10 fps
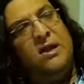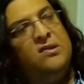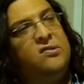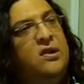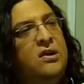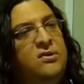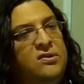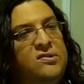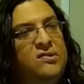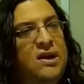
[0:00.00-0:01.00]
It's got good
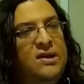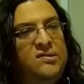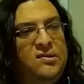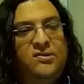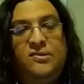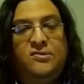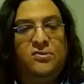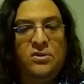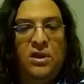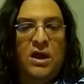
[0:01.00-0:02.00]
sights. It's secure
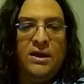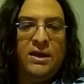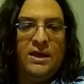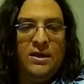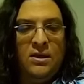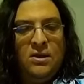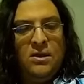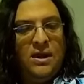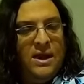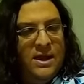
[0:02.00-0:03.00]
locking
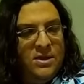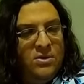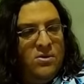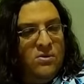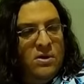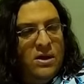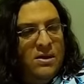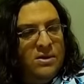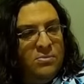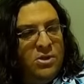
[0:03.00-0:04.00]
at your
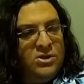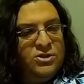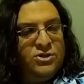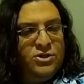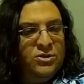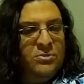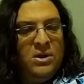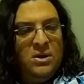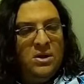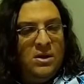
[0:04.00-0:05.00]
plunger tube,
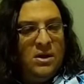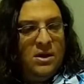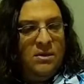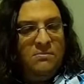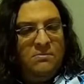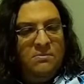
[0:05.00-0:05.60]
and